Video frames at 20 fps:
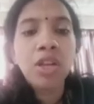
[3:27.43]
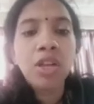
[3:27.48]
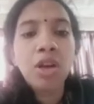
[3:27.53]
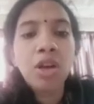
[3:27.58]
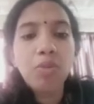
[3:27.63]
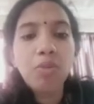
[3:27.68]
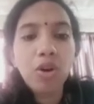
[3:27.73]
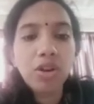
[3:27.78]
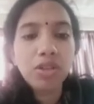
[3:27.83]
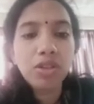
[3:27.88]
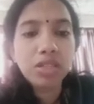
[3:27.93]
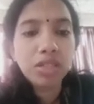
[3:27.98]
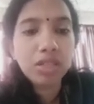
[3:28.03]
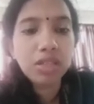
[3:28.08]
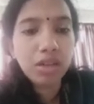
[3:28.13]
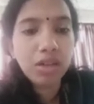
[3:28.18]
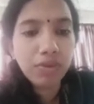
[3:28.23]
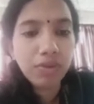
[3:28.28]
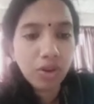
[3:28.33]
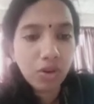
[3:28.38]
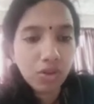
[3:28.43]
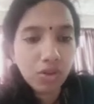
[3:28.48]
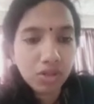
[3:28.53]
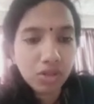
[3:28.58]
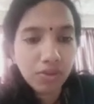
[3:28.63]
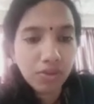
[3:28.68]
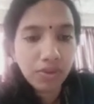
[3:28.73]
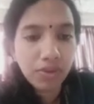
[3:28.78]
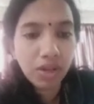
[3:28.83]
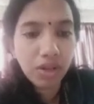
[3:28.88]
political
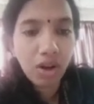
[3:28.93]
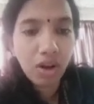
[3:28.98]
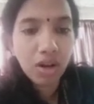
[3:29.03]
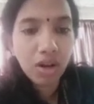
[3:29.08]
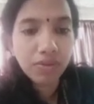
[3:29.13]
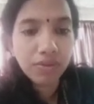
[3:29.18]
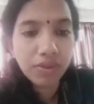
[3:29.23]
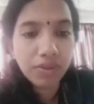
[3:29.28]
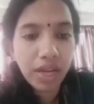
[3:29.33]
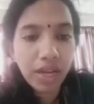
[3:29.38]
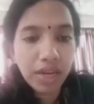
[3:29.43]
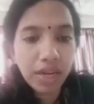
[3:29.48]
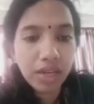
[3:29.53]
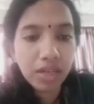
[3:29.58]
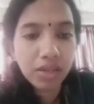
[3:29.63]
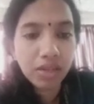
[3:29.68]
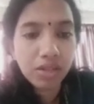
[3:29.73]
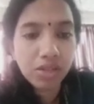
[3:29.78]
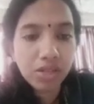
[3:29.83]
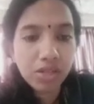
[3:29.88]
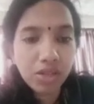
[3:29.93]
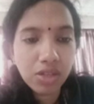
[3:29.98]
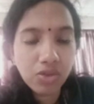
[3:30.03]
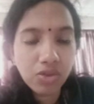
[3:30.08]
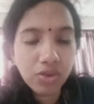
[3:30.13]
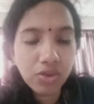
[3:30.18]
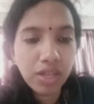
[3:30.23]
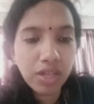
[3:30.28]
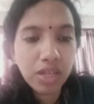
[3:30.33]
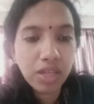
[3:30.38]
philosophy of 19th
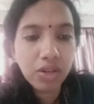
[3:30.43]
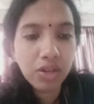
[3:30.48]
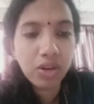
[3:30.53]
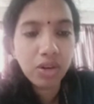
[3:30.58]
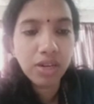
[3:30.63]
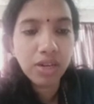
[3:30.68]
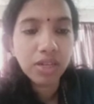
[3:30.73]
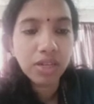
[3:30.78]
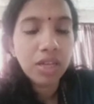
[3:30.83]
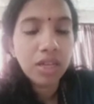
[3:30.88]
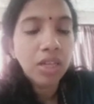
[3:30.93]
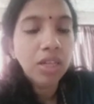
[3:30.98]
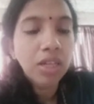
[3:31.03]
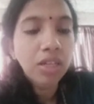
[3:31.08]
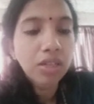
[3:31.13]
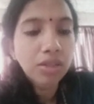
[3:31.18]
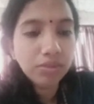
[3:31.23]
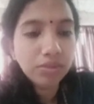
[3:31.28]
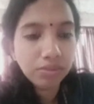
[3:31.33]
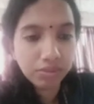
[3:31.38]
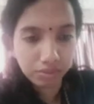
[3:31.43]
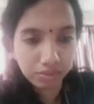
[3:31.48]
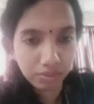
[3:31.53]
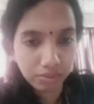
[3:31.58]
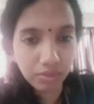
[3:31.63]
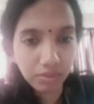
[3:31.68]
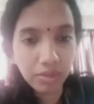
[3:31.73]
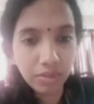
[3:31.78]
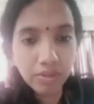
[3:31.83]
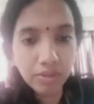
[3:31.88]
century England.
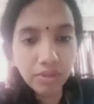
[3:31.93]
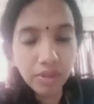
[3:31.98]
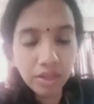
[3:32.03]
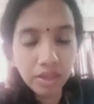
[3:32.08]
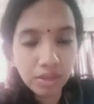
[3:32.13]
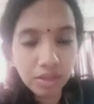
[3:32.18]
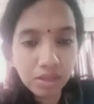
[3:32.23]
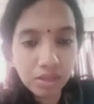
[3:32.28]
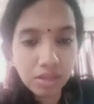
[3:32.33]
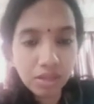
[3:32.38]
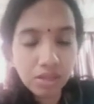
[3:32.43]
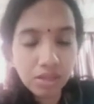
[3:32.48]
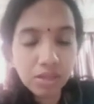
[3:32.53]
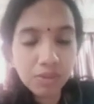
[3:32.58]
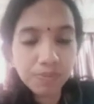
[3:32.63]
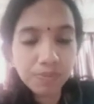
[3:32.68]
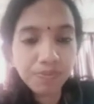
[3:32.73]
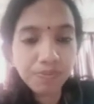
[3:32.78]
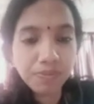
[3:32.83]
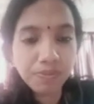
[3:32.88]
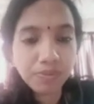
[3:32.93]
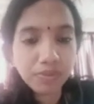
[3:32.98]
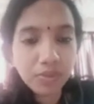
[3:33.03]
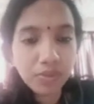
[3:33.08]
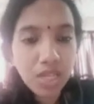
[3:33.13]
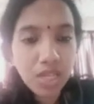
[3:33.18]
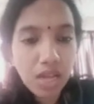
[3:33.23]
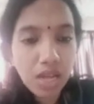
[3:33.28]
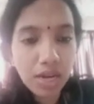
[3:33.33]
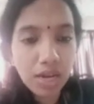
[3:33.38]
This is
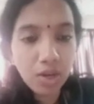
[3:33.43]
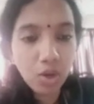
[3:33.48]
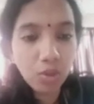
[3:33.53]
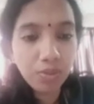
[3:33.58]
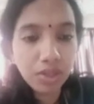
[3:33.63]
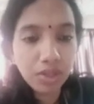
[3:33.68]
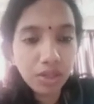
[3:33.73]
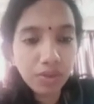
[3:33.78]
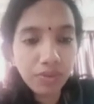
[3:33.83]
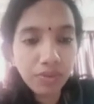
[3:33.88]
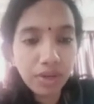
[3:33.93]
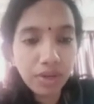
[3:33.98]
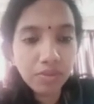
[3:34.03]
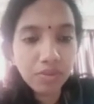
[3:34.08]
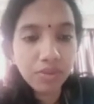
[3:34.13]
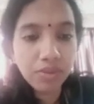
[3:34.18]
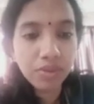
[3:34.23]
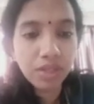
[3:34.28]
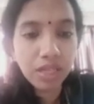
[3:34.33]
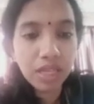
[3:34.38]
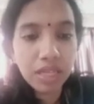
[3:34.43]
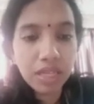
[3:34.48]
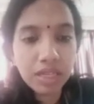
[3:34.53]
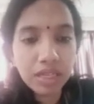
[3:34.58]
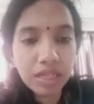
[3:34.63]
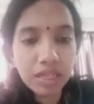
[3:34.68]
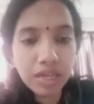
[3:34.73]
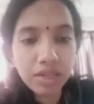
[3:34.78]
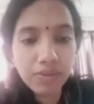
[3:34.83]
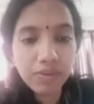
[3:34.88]
adopted from
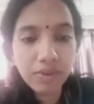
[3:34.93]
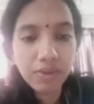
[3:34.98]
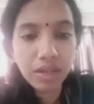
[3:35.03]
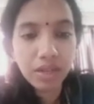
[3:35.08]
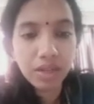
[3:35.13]
England